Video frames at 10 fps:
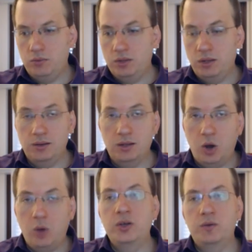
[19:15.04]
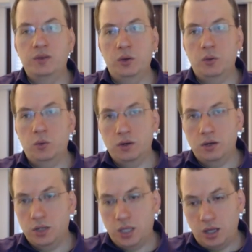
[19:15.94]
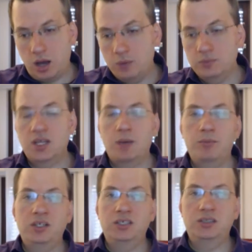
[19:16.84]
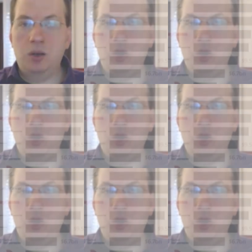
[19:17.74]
The lobby of the arms companies and the